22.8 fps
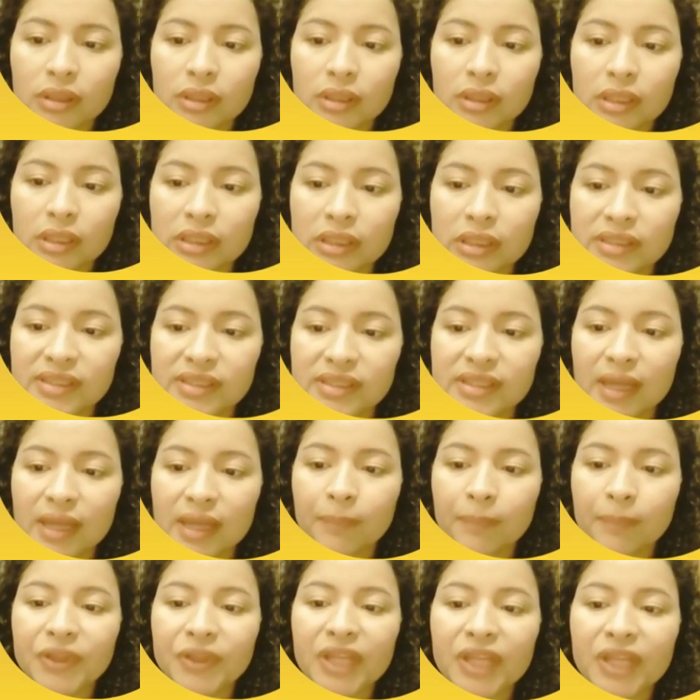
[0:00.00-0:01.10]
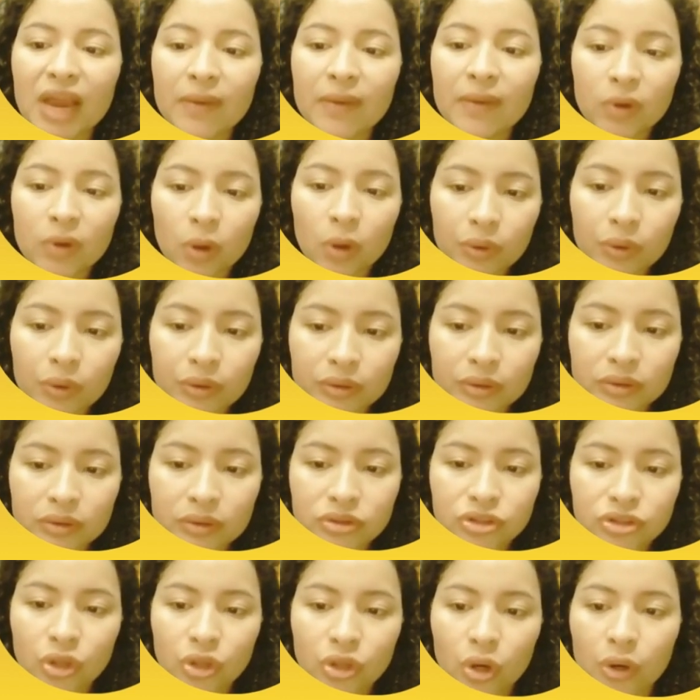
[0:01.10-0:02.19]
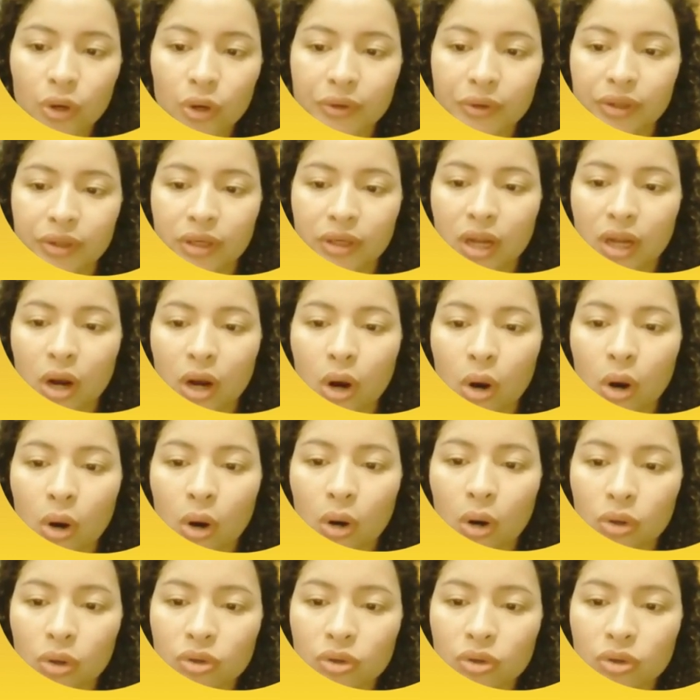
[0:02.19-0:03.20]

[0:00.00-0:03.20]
Subtalar joint or